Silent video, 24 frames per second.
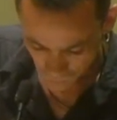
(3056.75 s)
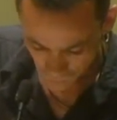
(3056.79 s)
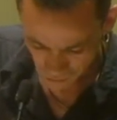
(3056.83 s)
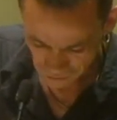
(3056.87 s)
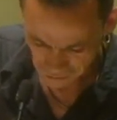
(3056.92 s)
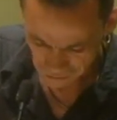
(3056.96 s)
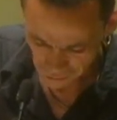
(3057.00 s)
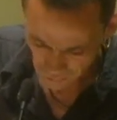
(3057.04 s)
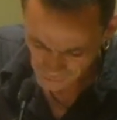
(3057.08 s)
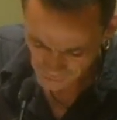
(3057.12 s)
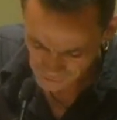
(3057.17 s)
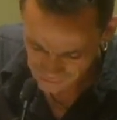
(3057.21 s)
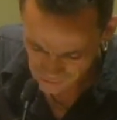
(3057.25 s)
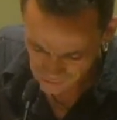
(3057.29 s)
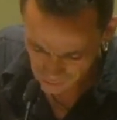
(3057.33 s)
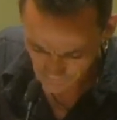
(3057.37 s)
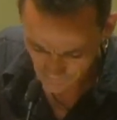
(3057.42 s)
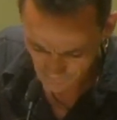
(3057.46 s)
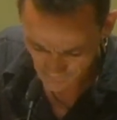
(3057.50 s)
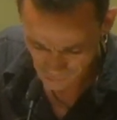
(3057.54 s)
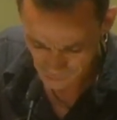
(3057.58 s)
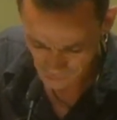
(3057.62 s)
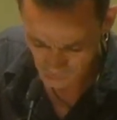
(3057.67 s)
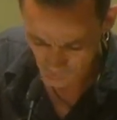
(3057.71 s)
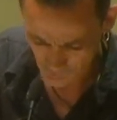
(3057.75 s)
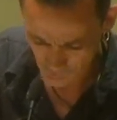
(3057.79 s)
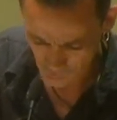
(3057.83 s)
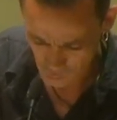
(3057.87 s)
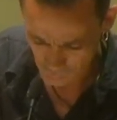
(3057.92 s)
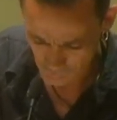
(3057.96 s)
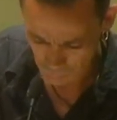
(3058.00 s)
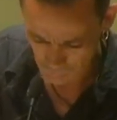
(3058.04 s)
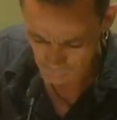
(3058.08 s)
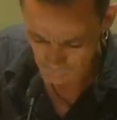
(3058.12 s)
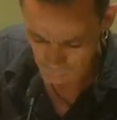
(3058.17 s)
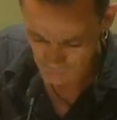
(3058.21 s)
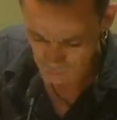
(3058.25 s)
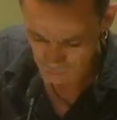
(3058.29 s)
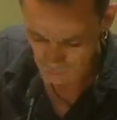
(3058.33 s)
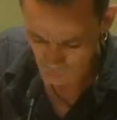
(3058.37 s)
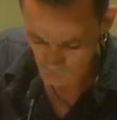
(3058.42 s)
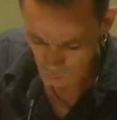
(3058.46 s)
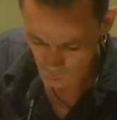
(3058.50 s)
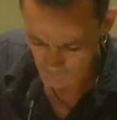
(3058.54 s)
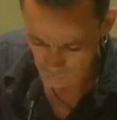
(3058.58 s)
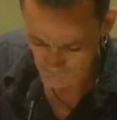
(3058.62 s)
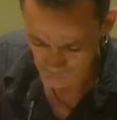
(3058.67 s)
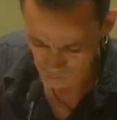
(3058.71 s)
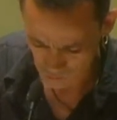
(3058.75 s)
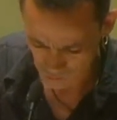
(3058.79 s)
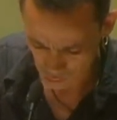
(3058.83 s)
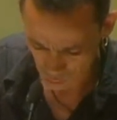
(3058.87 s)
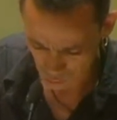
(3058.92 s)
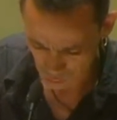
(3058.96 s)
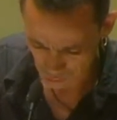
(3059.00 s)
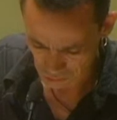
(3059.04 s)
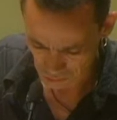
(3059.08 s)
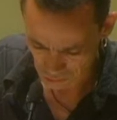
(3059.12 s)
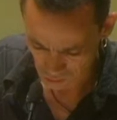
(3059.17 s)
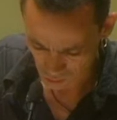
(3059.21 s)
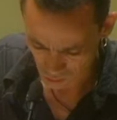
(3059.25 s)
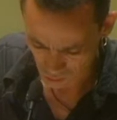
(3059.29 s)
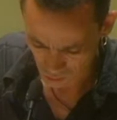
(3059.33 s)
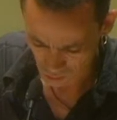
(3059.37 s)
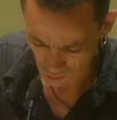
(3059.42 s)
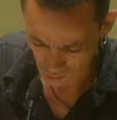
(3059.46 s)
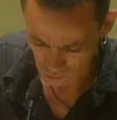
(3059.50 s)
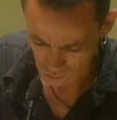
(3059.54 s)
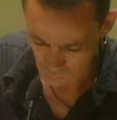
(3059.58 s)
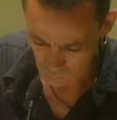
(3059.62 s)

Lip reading: for anybody who is prepared to open his or her heart,